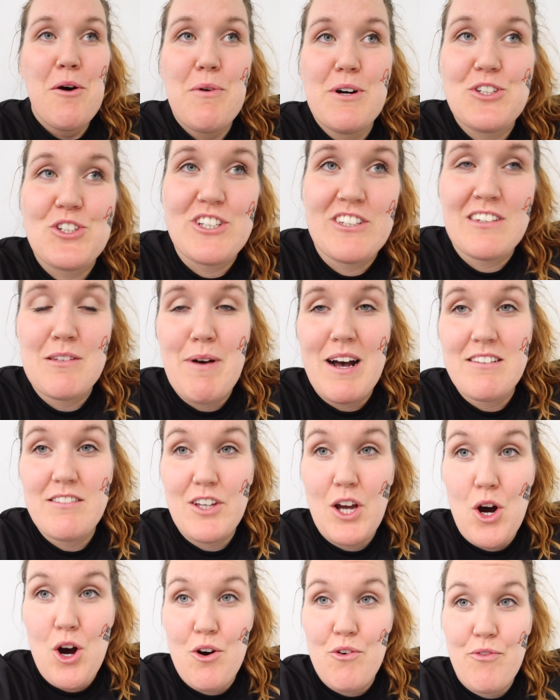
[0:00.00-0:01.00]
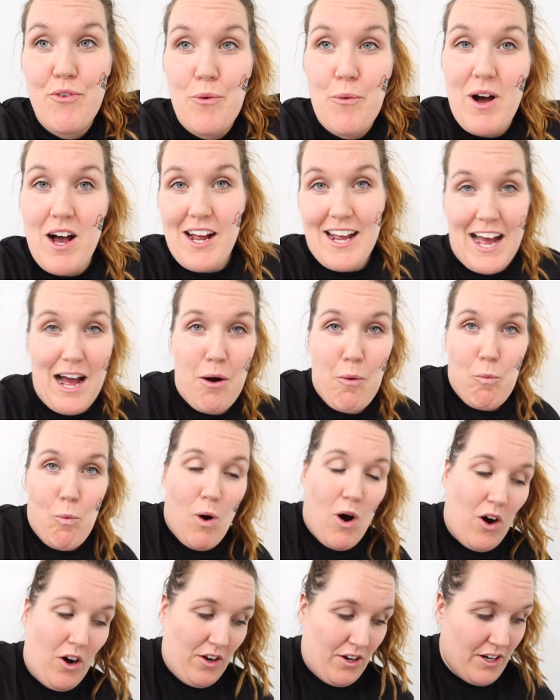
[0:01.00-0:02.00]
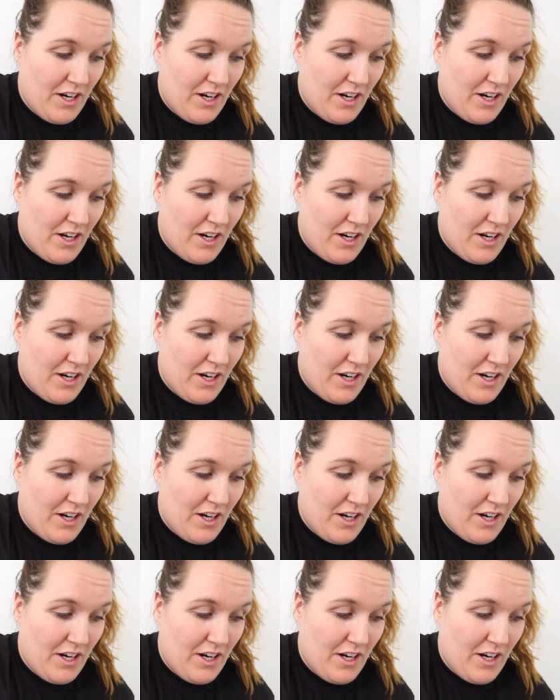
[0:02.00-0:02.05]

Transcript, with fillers: We're just about to go on for workout one.